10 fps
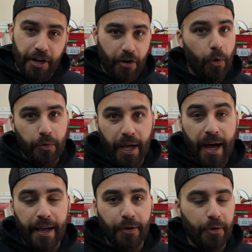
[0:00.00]
couldn't hold
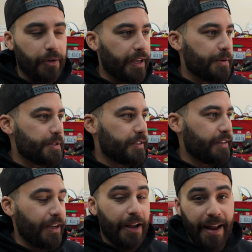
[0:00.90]
idle. It was
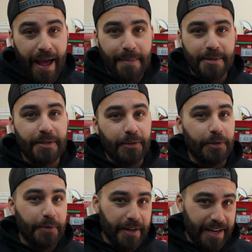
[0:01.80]
an
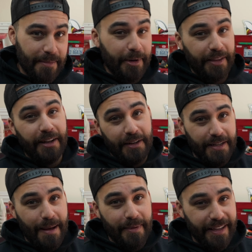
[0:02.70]
absolute nightmare. And then on
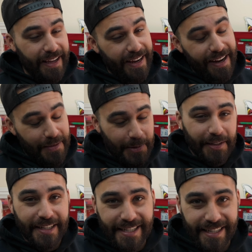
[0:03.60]
top of that, I got
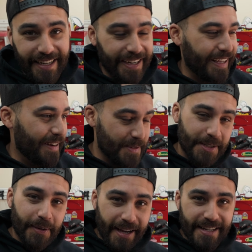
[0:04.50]
really sick, and I'm
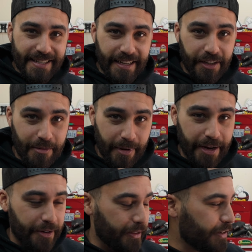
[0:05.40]
still kind of sick. You
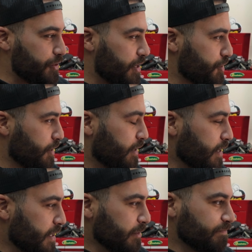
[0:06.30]
might hear the congestion,
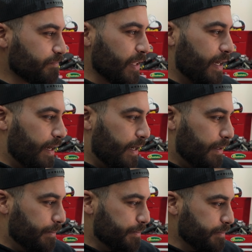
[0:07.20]

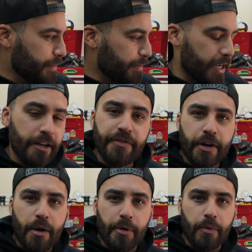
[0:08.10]
but I couldn't
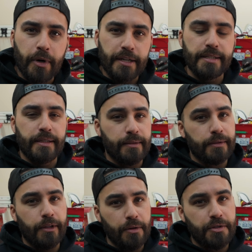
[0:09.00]
figure out what it was.
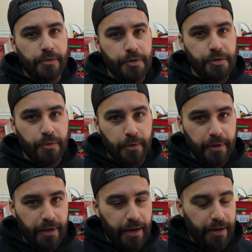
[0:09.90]
Long story
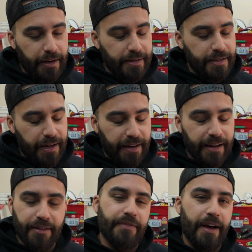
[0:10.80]
short, I needed to tighten
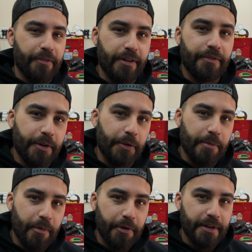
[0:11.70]
down the valve cover a
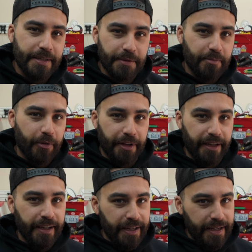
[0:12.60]
little more because it was pulling